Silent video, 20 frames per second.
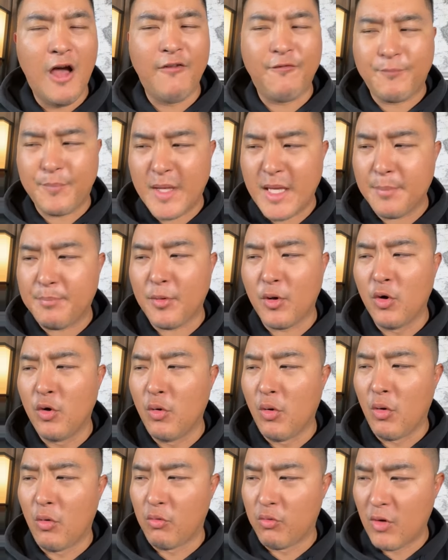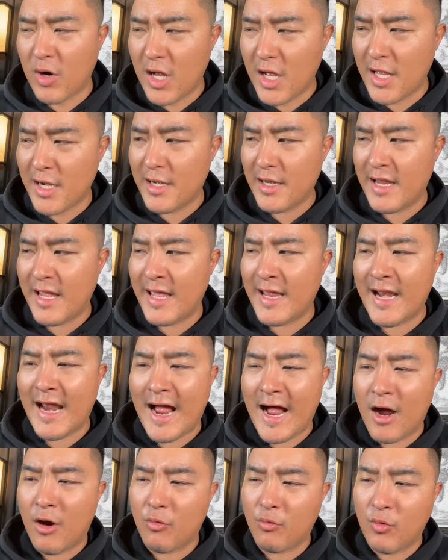of people who will run and
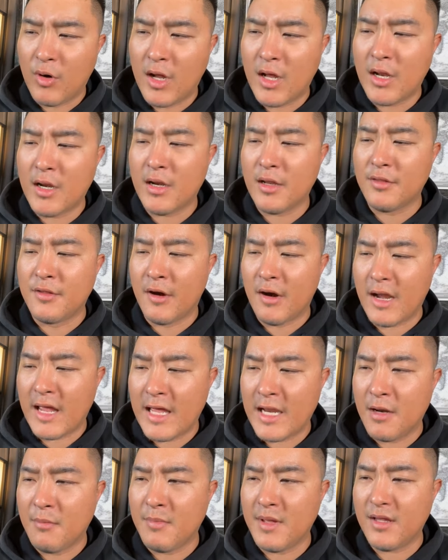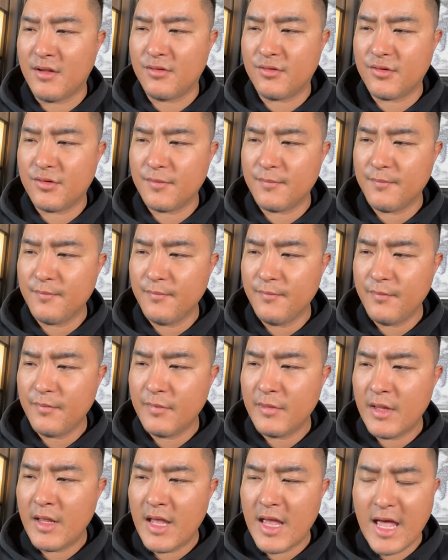outrun their enemies,
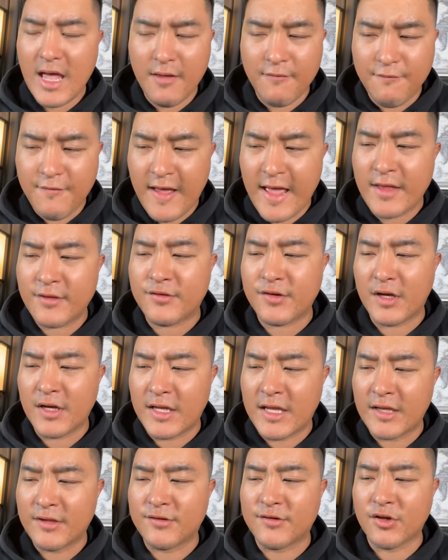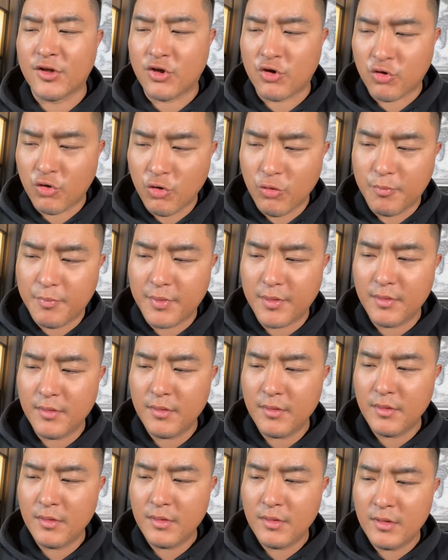advance against a troop,
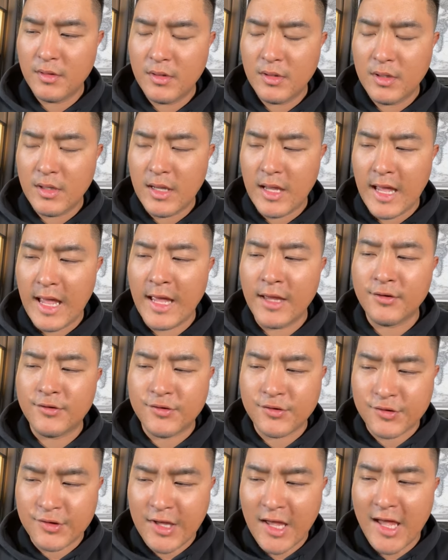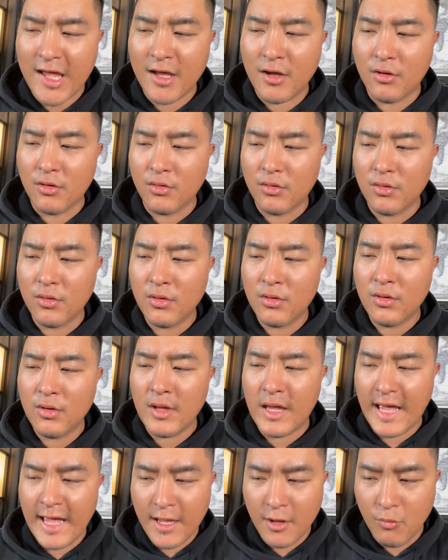and scale
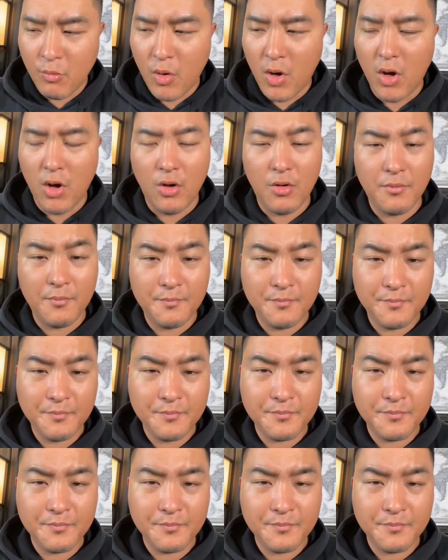a wall.